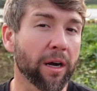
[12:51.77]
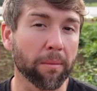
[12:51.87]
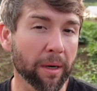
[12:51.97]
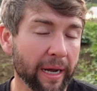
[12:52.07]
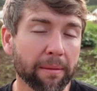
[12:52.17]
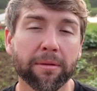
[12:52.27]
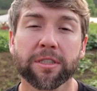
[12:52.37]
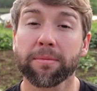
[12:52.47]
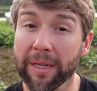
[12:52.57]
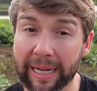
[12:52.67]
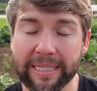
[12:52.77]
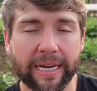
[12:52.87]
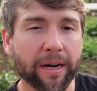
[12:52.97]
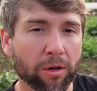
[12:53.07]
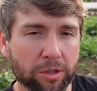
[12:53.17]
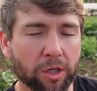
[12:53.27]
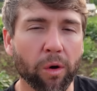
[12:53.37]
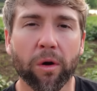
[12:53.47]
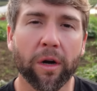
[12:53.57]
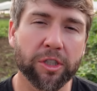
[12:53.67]
in our bug out supplies, and
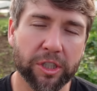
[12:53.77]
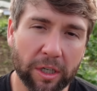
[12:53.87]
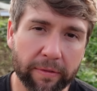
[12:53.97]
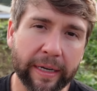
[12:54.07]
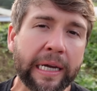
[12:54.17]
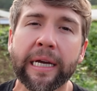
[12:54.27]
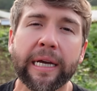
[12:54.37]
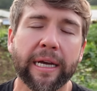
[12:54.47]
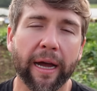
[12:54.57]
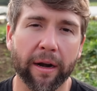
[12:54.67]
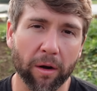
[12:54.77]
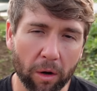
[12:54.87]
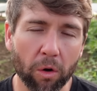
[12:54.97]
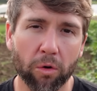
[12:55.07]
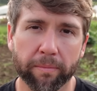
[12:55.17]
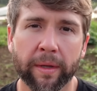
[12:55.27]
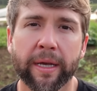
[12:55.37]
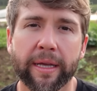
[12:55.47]
also on our shelving at our home.